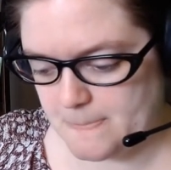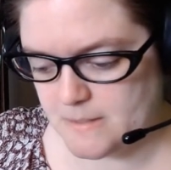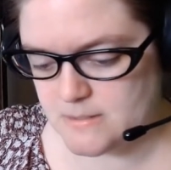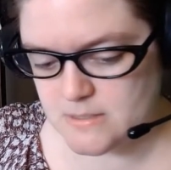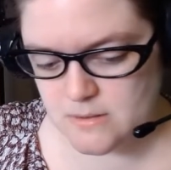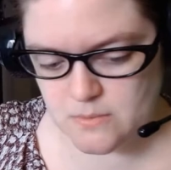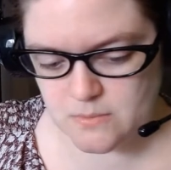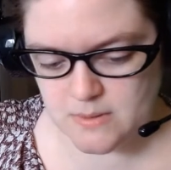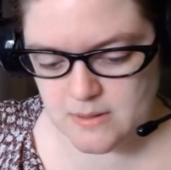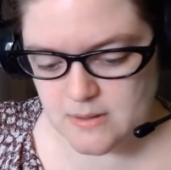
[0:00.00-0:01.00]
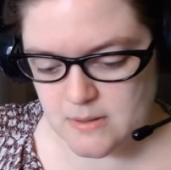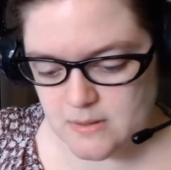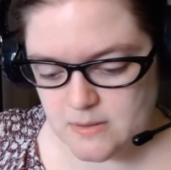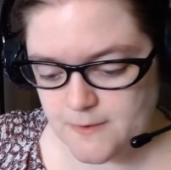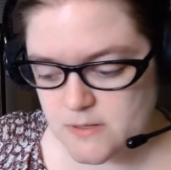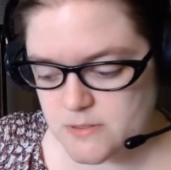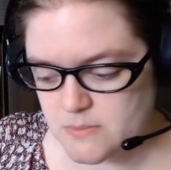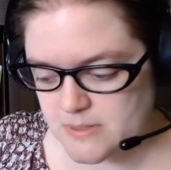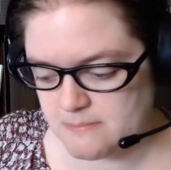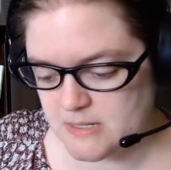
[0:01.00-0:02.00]
So the first
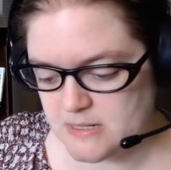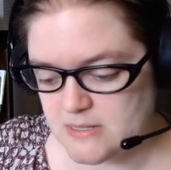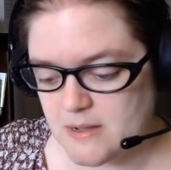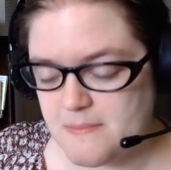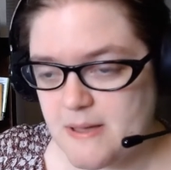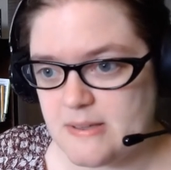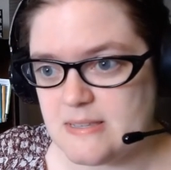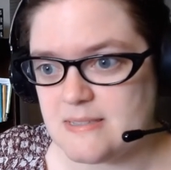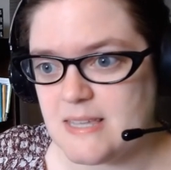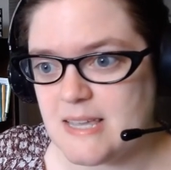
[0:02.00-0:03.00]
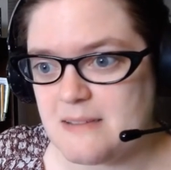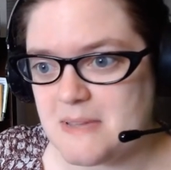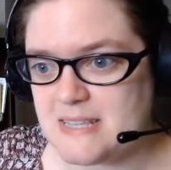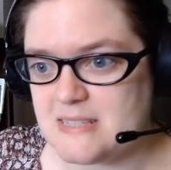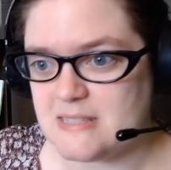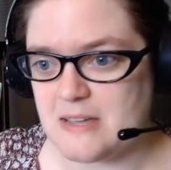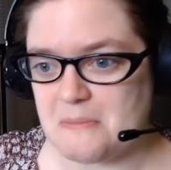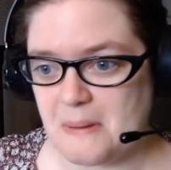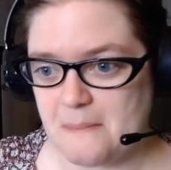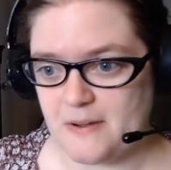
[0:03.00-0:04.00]
one that I'm going to talk about is The Handmaid's Tale
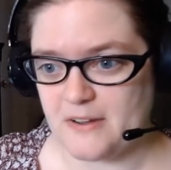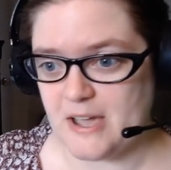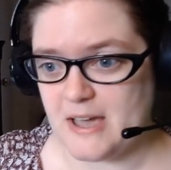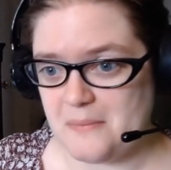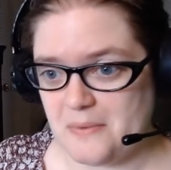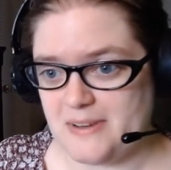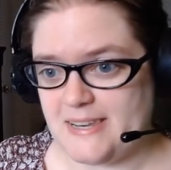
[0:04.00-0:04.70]
by Margaret Atwood.